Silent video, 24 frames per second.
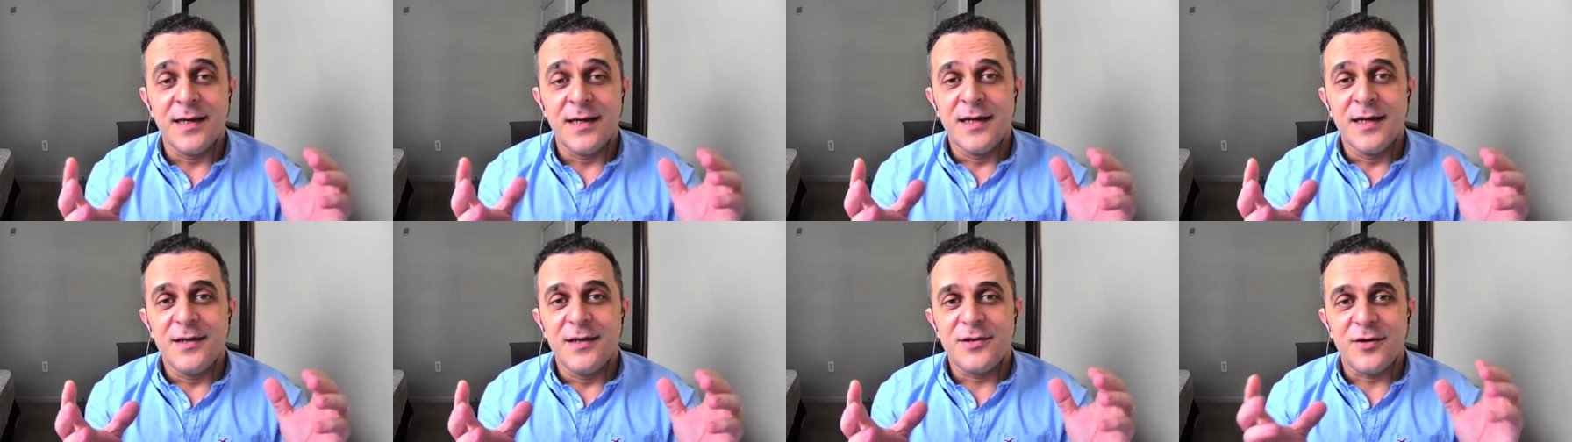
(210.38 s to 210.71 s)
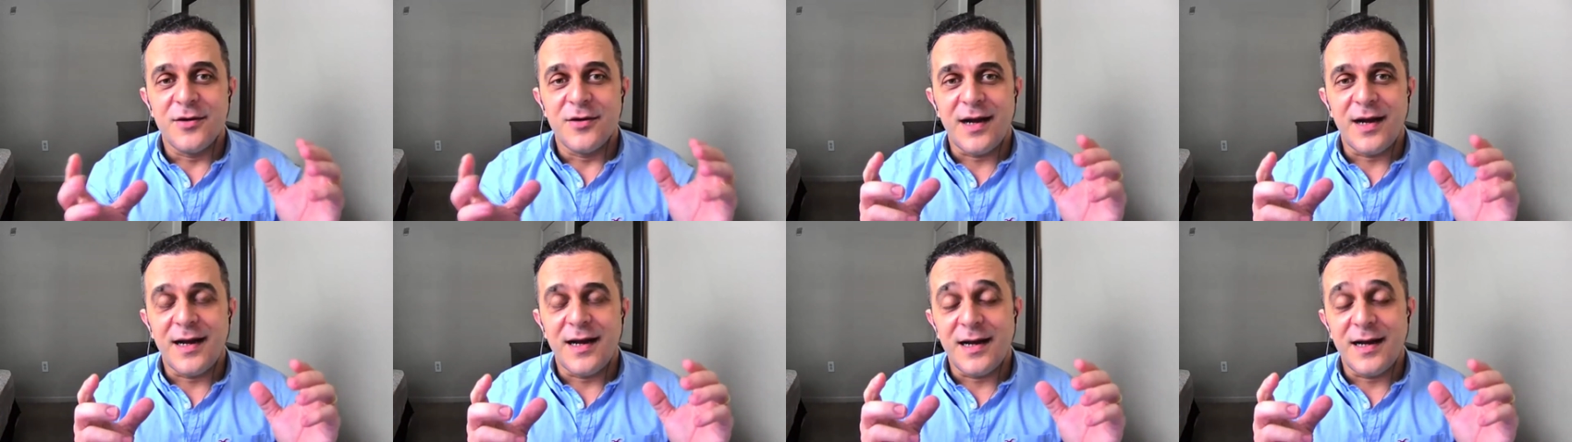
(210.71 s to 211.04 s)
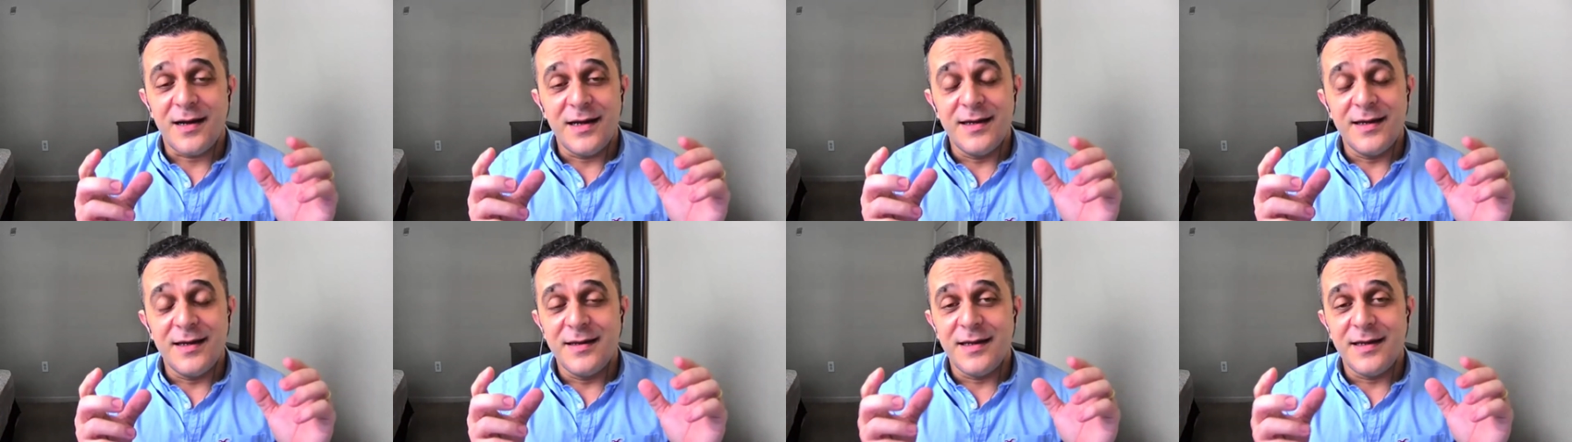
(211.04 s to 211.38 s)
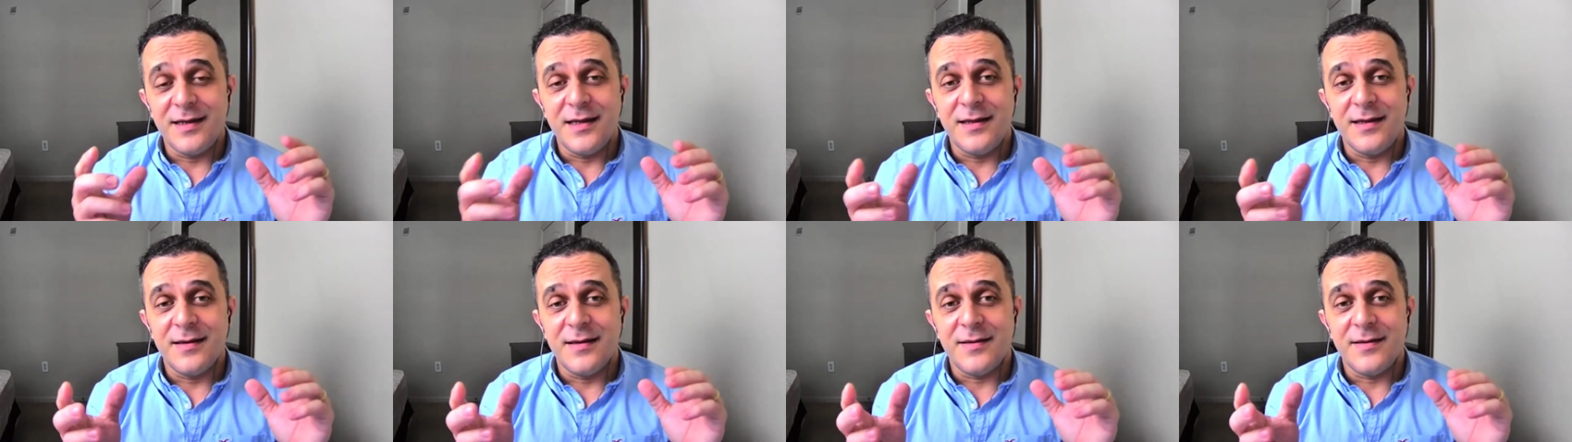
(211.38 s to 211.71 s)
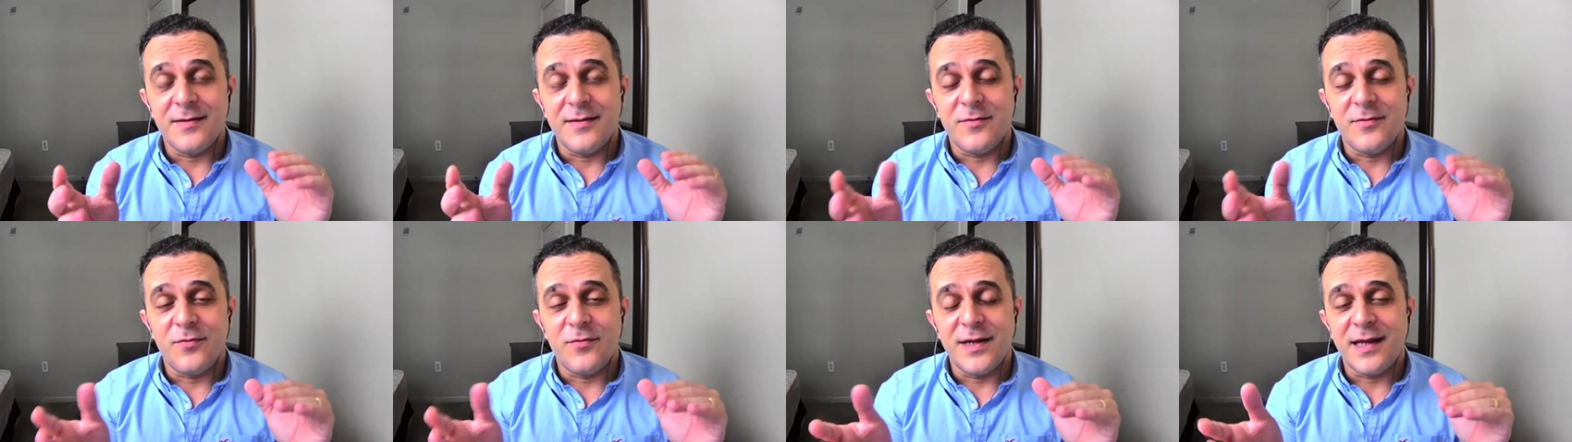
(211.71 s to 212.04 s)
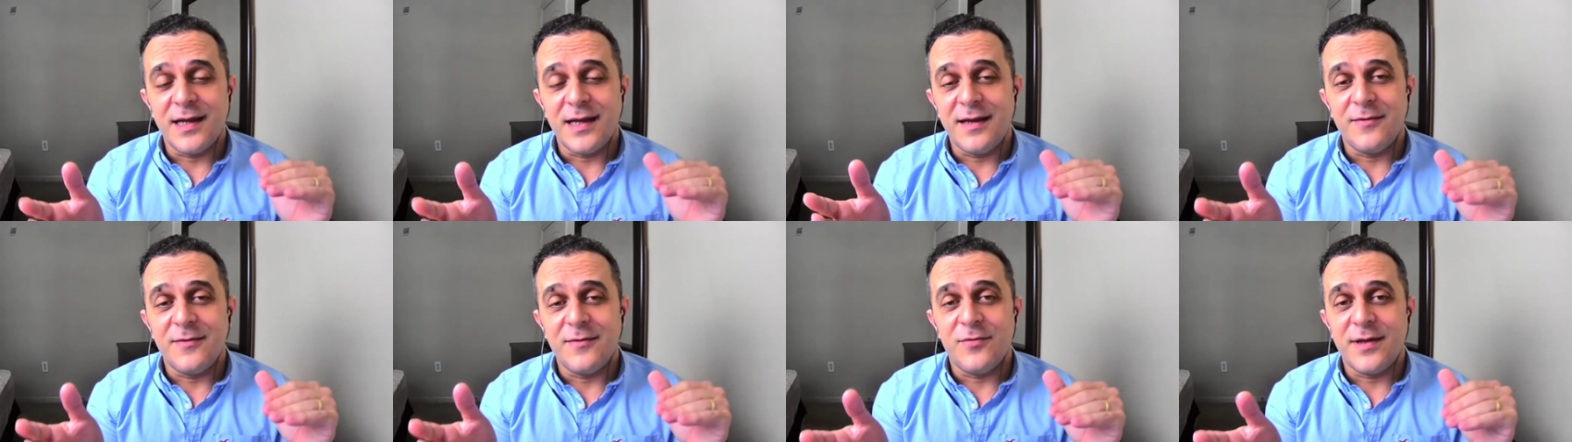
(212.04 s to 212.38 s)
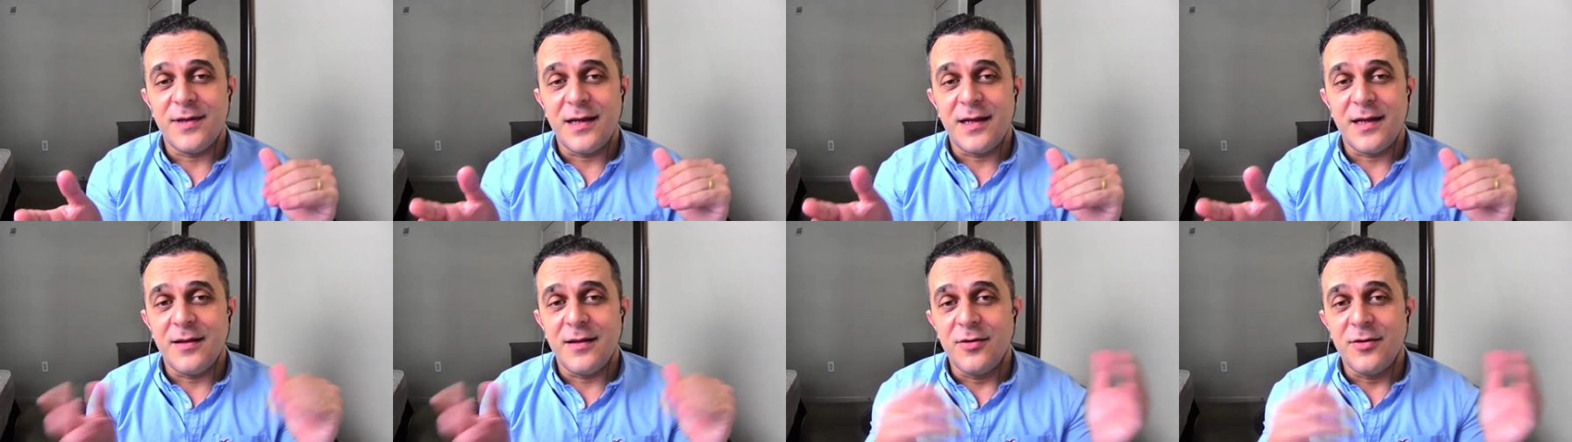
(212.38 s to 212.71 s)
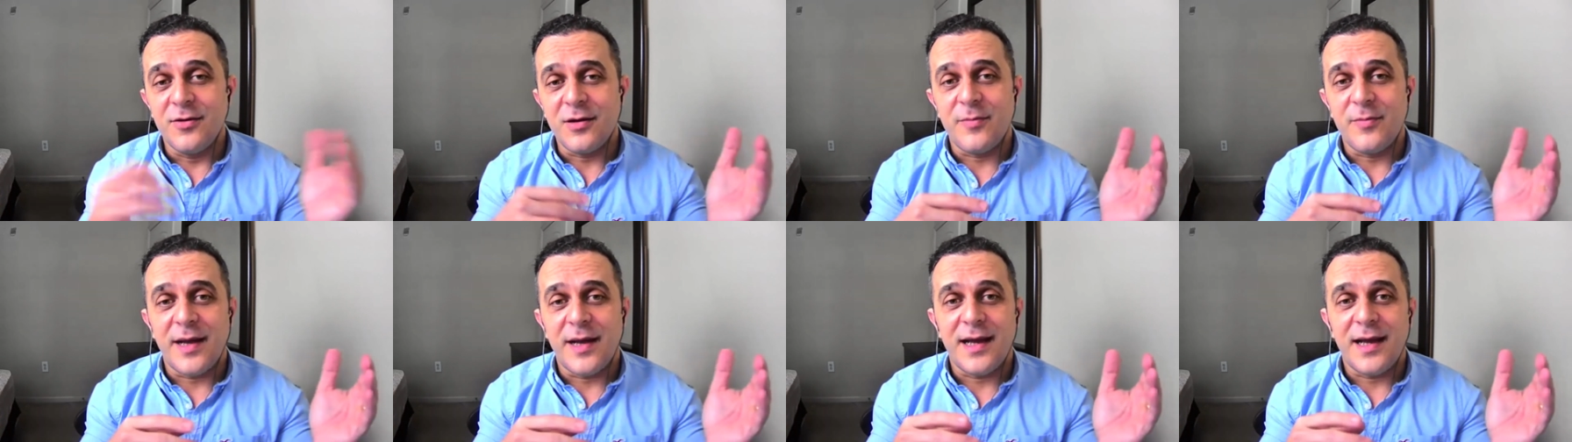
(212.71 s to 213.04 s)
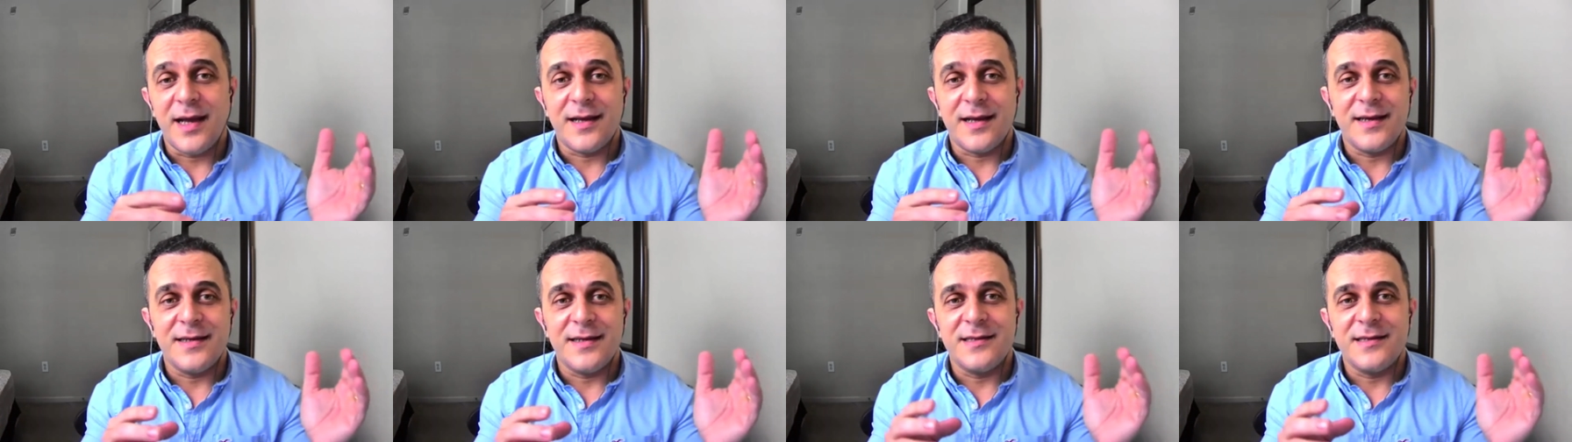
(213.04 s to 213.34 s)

So uh, in, in, when, I, when I look back,